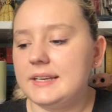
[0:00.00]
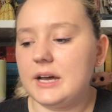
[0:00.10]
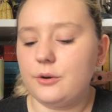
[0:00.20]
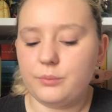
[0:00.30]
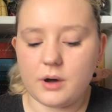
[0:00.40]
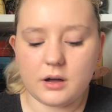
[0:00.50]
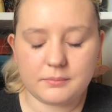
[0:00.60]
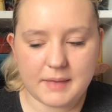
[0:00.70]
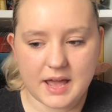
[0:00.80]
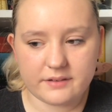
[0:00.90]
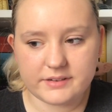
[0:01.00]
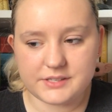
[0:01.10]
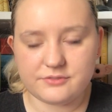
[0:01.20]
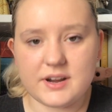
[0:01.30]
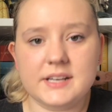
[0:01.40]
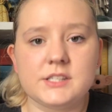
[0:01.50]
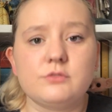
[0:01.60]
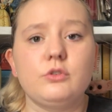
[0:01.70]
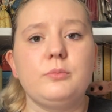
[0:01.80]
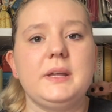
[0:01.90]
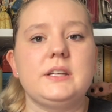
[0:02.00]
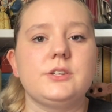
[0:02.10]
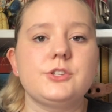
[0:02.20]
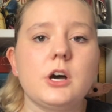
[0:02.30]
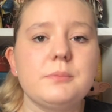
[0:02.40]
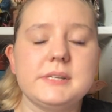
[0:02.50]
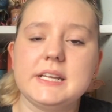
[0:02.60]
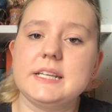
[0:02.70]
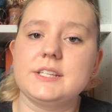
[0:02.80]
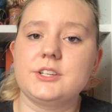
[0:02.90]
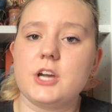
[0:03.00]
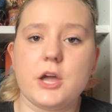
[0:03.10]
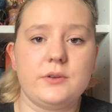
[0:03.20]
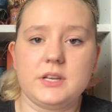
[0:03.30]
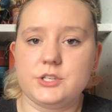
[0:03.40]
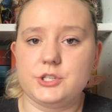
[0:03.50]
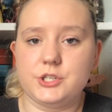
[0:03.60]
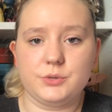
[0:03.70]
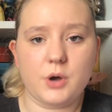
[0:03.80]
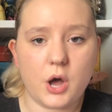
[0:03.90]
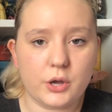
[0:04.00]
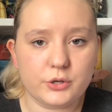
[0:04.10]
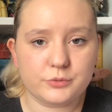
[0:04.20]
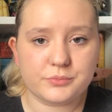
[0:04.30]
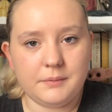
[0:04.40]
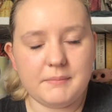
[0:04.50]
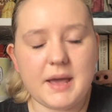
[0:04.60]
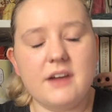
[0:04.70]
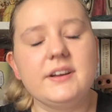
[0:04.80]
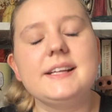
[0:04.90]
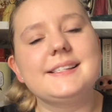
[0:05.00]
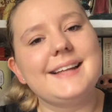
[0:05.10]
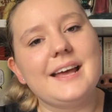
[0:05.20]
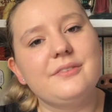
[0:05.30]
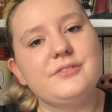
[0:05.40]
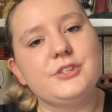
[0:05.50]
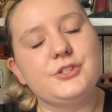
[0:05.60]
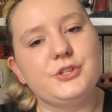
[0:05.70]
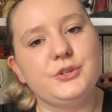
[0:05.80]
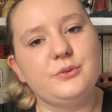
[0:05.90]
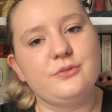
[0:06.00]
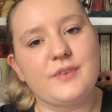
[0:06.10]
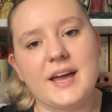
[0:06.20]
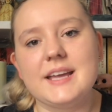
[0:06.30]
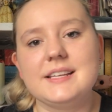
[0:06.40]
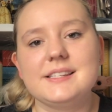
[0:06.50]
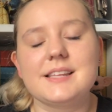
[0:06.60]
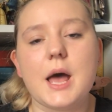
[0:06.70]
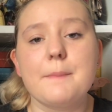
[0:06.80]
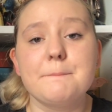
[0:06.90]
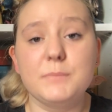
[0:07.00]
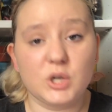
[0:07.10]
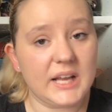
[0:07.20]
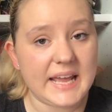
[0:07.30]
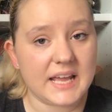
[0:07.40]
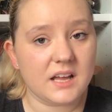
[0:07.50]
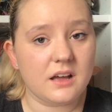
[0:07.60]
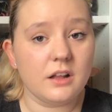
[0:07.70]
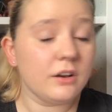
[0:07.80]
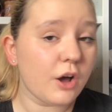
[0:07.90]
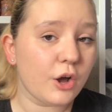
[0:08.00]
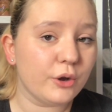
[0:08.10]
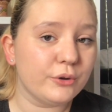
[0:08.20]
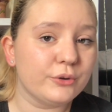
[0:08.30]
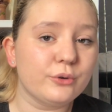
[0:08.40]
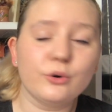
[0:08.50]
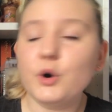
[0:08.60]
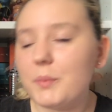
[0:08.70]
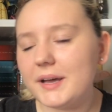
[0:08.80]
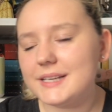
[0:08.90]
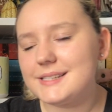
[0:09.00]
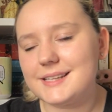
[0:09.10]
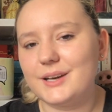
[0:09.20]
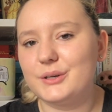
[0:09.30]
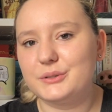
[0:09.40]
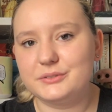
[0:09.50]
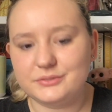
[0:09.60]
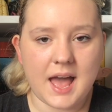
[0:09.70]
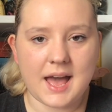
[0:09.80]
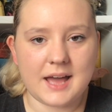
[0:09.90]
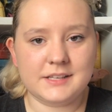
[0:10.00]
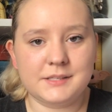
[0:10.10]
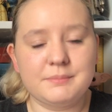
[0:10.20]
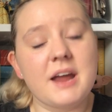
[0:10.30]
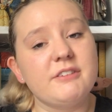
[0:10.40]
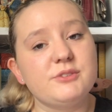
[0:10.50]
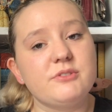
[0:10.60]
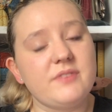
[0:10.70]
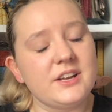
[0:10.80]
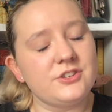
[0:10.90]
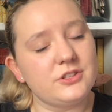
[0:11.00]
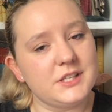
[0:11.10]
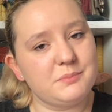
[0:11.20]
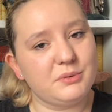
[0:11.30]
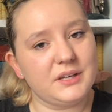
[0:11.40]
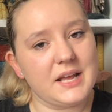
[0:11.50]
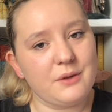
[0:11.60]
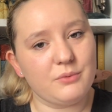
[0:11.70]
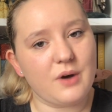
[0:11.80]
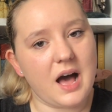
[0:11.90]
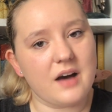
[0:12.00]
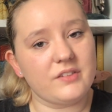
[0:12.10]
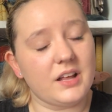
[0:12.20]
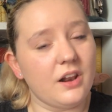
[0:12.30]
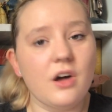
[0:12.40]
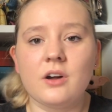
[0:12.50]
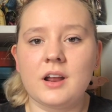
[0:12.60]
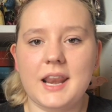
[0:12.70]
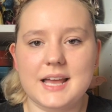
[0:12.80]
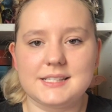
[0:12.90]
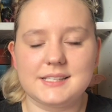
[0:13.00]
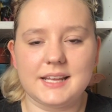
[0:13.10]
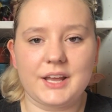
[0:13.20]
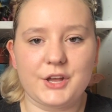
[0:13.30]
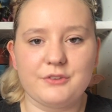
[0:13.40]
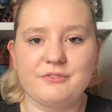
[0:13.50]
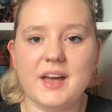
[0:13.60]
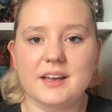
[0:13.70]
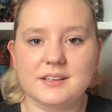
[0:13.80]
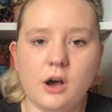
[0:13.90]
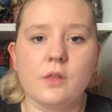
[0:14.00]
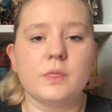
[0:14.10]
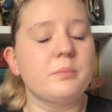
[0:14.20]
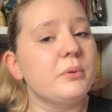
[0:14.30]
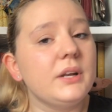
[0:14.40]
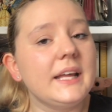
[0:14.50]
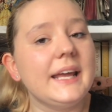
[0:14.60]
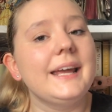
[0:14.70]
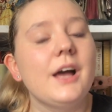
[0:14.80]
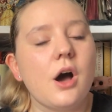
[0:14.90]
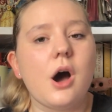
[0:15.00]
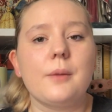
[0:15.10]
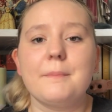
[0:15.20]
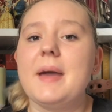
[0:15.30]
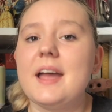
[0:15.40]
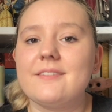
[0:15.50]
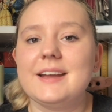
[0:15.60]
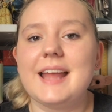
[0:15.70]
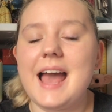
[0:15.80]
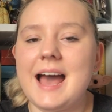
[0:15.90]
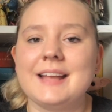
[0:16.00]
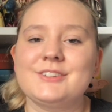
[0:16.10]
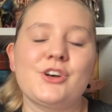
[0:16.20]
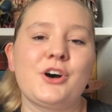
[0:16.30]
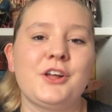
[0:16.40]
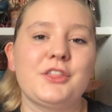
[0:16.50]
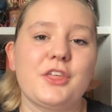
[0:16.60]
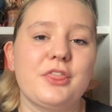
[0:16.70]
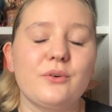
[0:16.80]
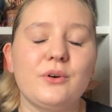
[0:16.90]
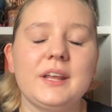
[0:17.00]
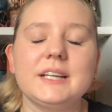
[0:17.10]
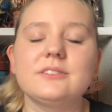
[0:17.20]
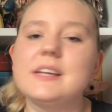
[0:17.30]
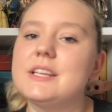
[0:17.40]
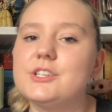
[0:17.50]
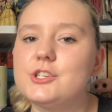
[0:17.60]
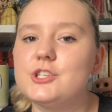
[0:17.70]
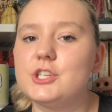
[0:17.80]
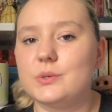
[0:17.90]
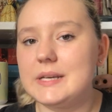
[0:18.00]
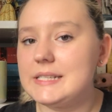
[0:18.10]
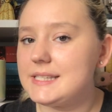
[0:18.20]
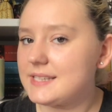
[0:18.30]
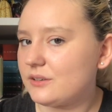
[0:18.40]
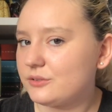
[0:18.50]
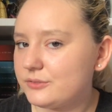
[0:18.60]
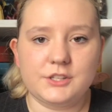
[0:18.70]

Now, while Mary's friends are all being adopted and are going into new homes, Mary is left to face a bully alone, all by herself, and Mary's revenge on this bully will have a long lasting effect on the bully on Mary and on the Thornhill Institute itself.